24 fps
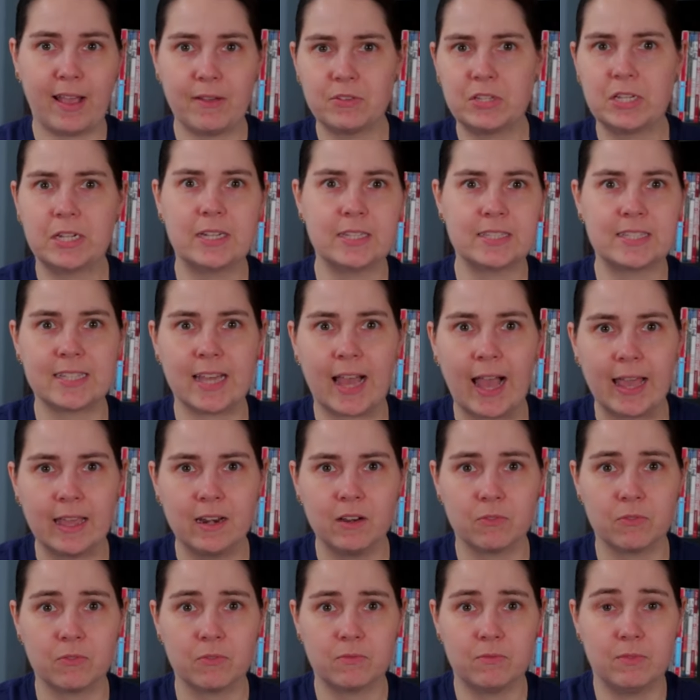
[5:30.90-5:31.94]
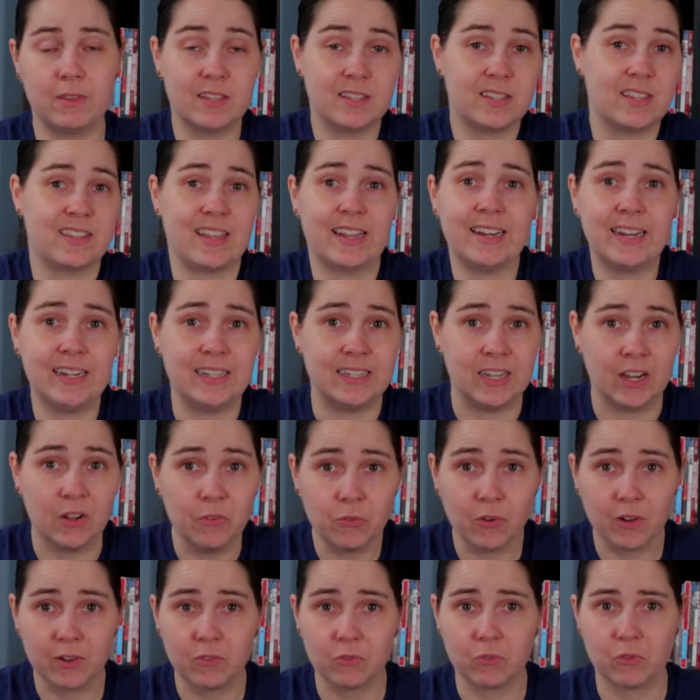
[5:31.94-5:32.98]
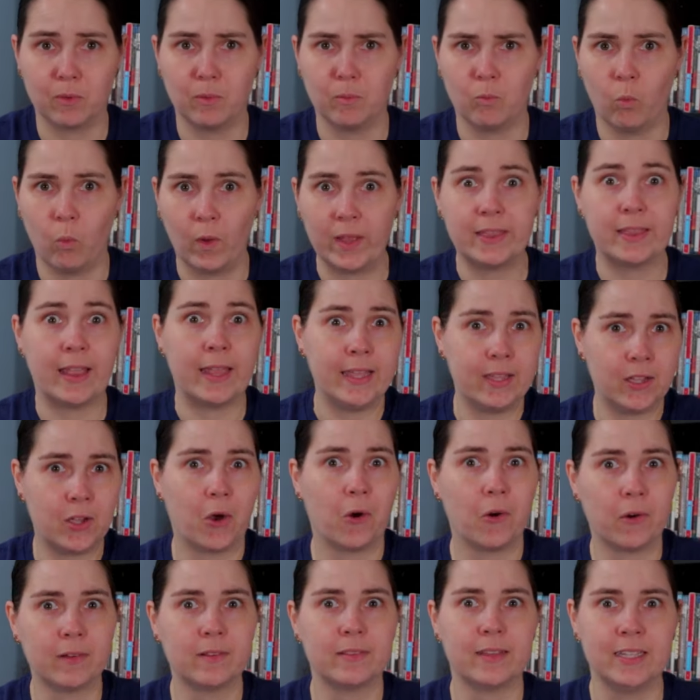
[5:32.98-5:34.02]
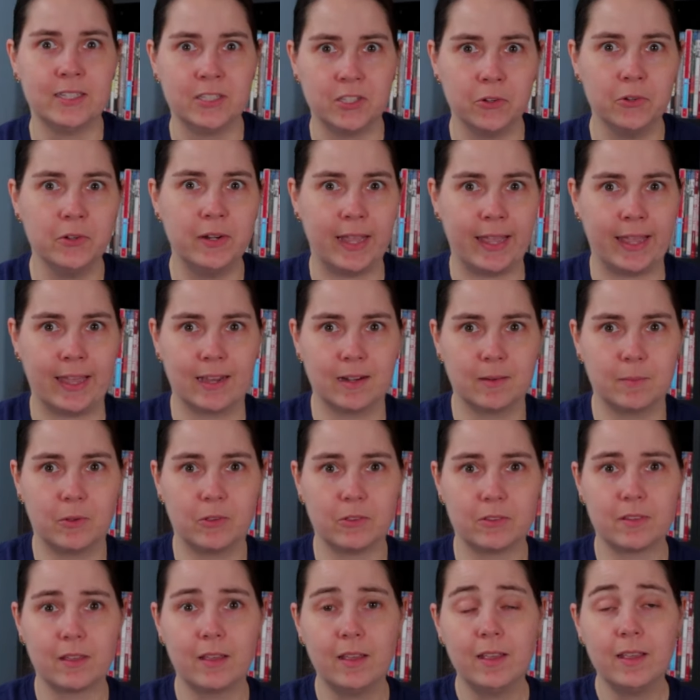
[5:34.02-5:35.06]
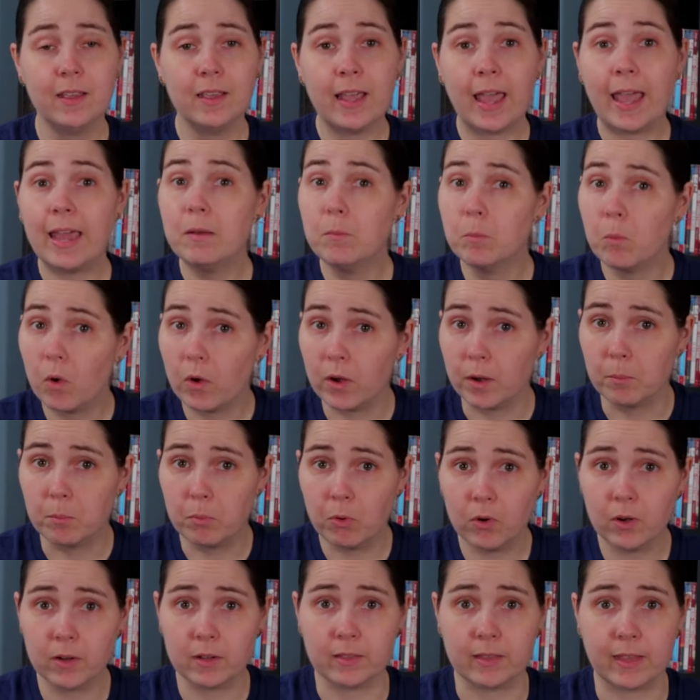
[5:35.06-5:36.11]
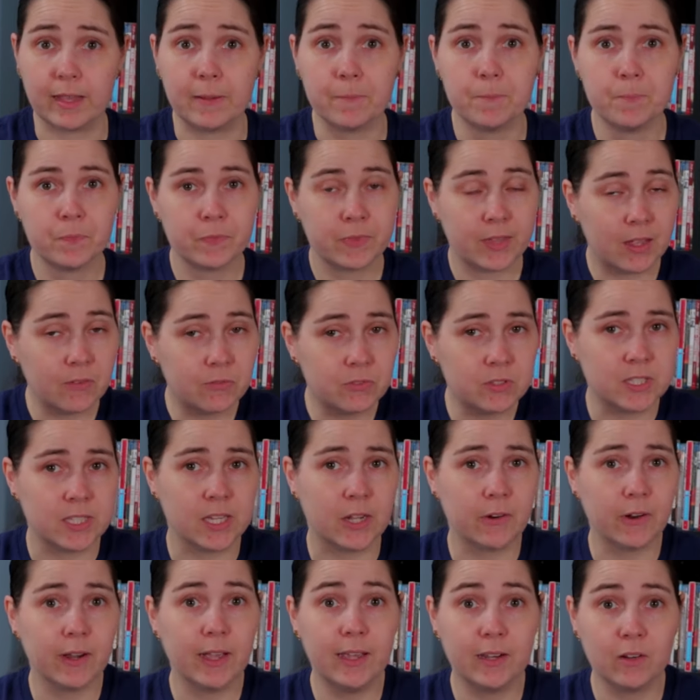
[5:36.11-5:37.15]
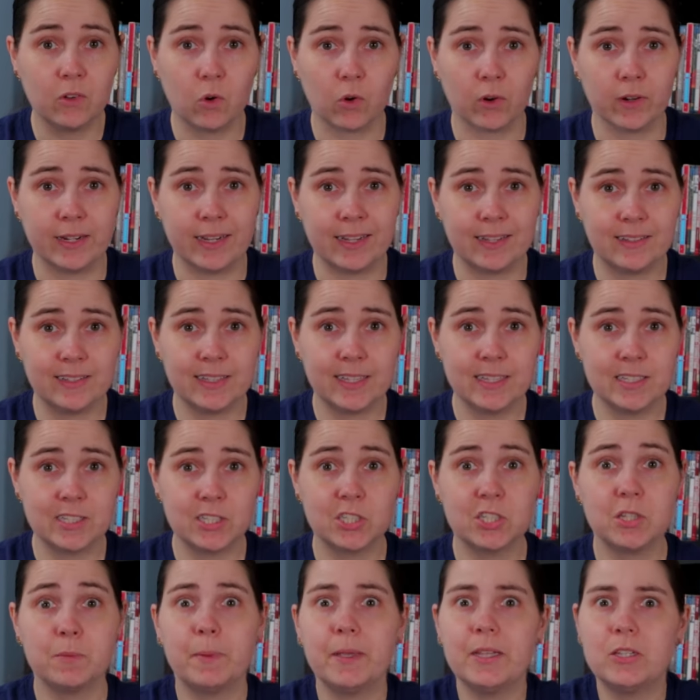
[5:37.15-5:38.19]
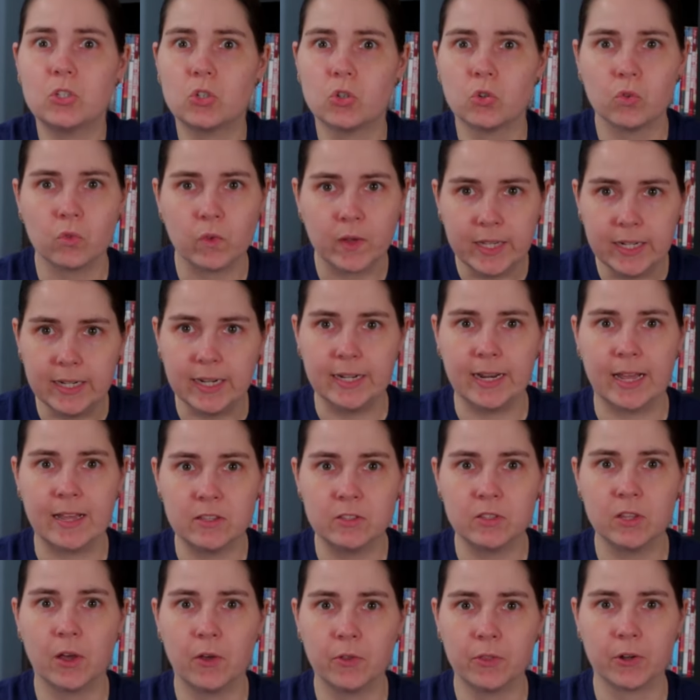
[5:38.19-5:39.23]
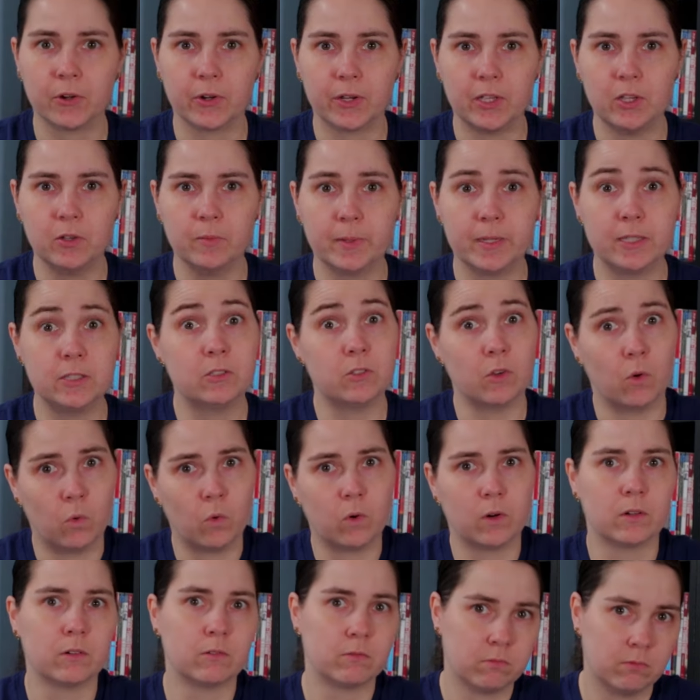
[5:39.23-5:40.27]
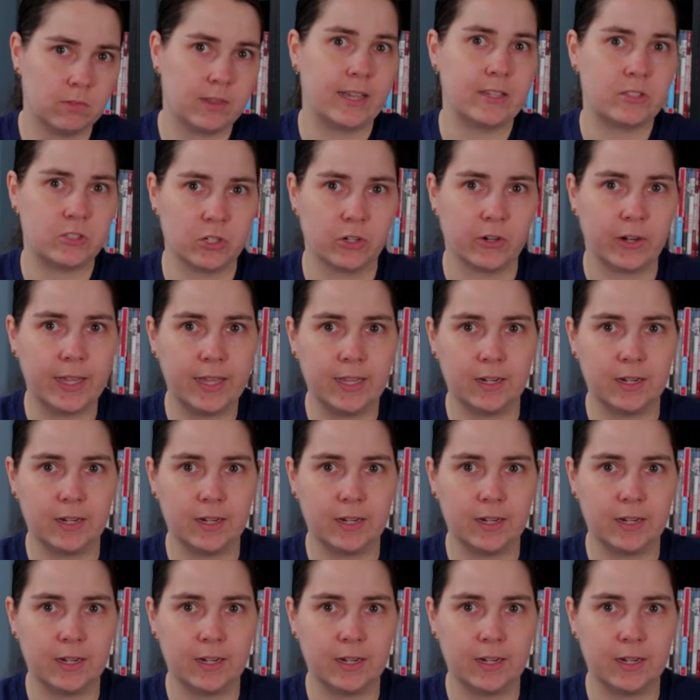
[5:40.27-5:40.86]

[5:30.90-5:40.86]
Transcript: have to decide if this is any different from what they currently do to animals. And more importantly, if Zira and Cornelius should be treated as though they're humans or lesser